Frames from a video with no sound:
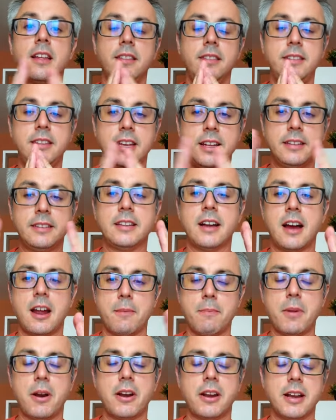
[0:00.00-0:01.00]
the
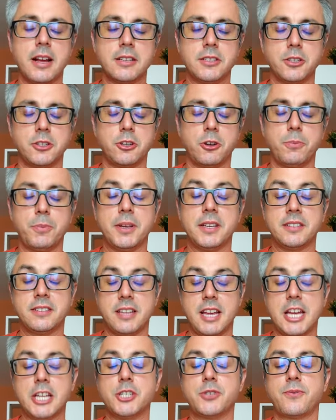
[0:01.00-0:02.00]
entire marine isotopic
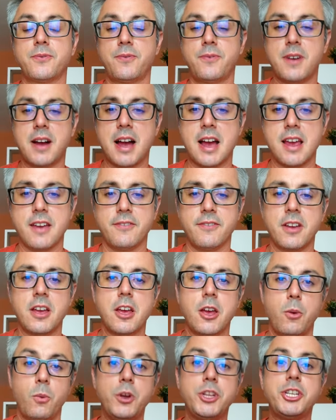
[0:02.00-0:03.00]
stage 5,
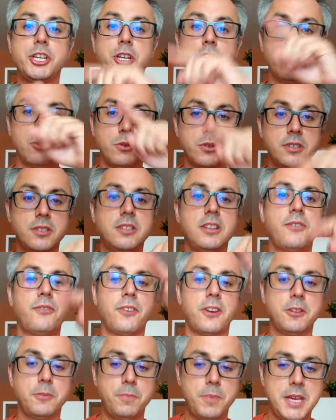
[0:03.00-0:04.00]
which includes
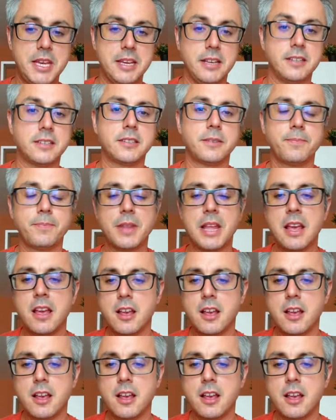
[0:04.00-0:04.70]
different peaks.